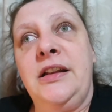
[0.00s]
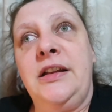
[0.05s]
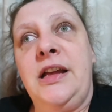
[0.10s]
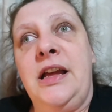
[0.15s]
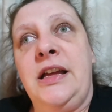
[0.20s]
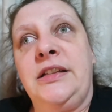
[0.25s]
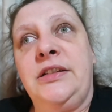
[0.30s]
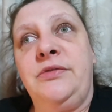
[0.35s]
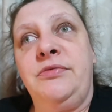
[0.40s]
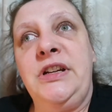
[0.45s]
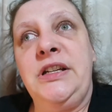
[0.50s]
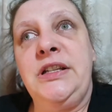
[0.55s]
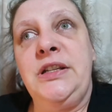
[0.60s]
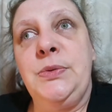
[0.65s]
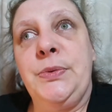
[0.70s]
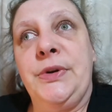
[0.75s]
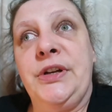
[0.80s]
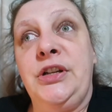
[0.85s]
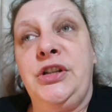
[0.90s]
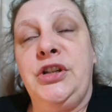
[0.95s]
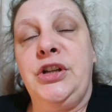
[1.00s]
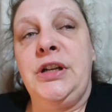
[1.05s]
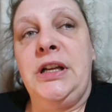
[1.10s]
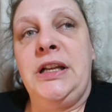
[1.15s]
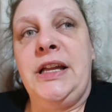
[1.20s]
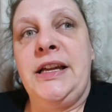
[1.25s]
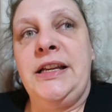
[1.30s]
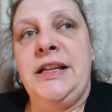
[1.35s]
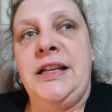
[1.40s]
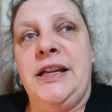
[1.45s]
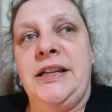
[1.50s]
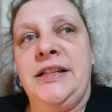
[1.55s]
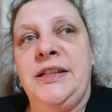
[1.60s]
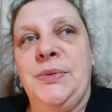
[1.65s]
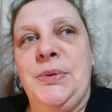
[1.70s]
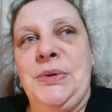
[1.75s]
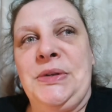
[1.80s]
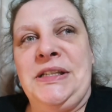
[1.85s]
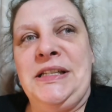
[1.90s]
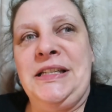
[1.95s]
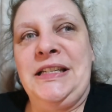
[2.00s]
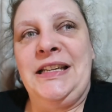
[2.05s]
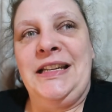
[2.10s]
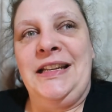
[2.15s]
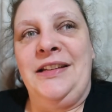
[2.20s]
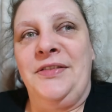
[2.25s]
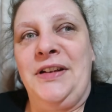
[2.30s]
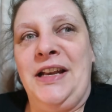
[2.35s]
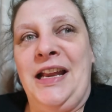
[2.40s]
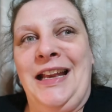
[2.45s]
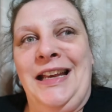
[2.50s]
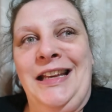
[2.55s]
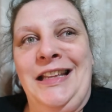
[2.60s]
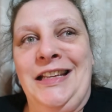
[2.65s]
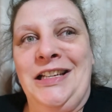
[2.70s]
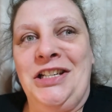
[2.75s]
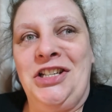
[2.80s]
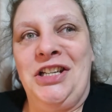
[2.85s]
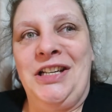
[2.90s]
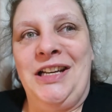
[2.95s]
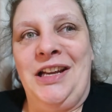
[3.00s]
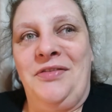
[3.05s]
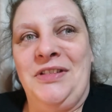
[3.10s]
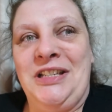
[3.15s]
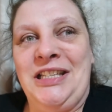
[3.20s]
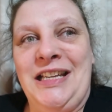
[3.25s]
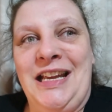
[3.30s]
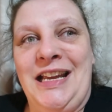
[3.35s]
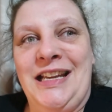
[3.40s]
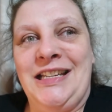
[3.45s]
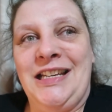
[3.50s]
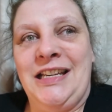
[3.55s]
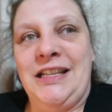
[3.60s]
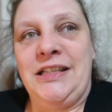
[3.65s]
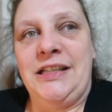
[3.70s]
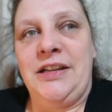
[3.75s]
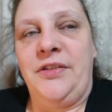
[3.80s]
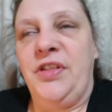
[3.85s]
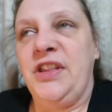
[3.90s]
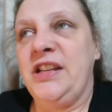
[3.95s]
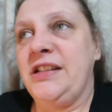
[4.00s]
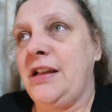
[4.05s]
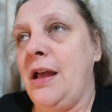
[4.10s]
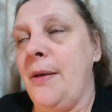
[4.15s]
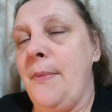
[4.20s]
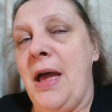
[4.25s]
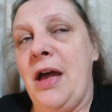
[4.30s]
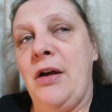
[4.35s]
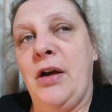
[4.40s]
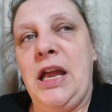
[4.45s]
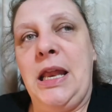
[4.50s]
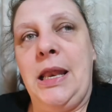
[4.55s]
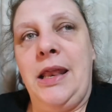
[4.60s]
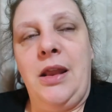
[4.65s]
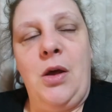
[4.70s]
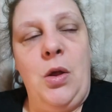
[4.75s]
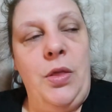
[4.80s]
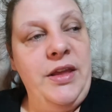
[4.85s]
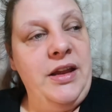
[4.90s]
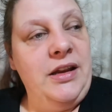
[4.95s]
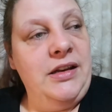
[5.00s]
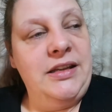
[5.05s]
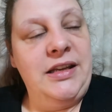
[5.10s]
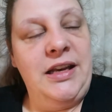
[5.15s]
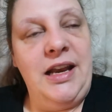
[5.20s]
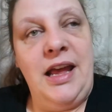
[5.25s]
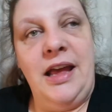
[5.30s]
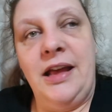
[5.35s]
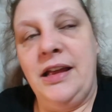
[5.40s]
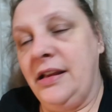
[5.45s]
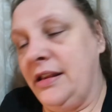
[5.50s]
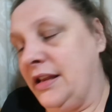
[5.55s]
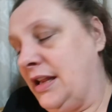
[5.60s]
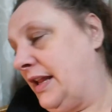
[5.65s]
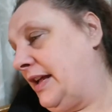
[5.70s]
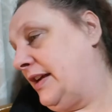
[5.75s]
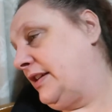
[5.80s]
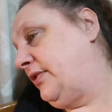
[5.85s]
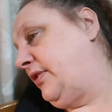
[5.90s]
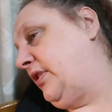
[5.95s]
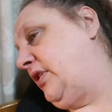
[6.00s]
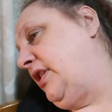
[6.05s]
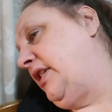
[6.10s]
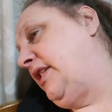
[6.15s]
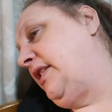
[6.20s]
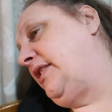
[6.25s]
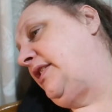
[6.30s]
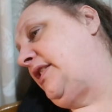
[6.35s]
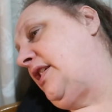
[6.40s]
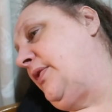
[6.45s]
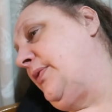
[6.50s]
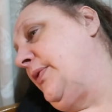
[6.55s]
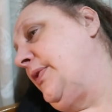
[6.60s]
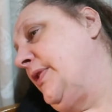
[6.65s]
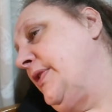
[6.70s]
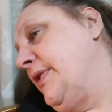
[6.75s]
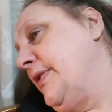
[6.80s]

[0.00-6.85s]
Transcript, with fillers: as reasons why he shouldn't idolize Liza wasn't even anything she ever said. It's stuff that's come out in on the internet in the last few years. So,